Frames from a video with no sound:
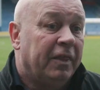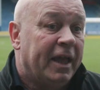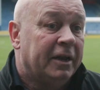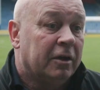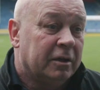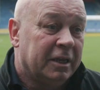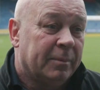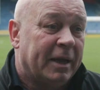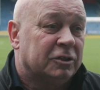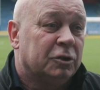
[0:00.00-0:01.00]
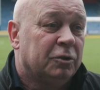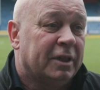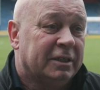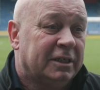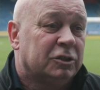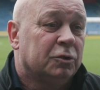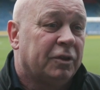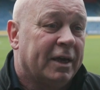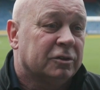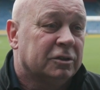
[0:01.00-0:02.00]
Then in about year
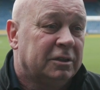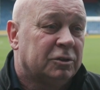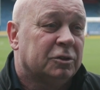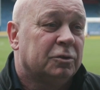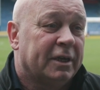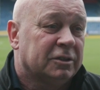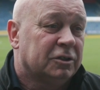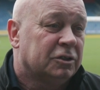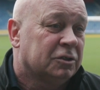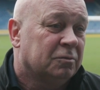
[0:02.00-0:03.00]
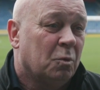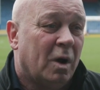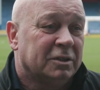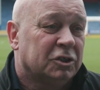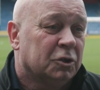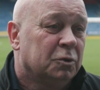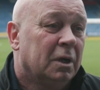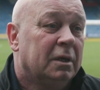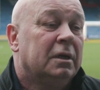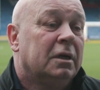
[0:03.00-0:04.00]
2001-2002,
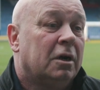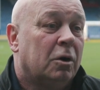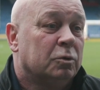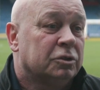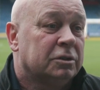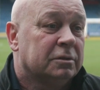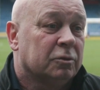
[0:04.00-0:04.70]
I was